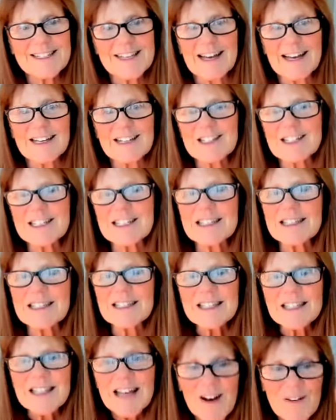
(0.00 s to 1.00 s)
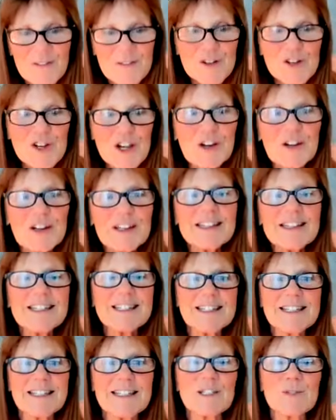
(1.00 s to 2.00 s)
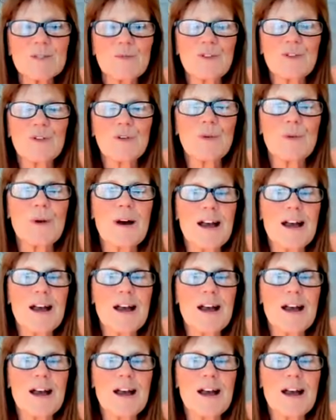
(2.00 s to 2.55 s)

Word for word: I just love sharing these things with you.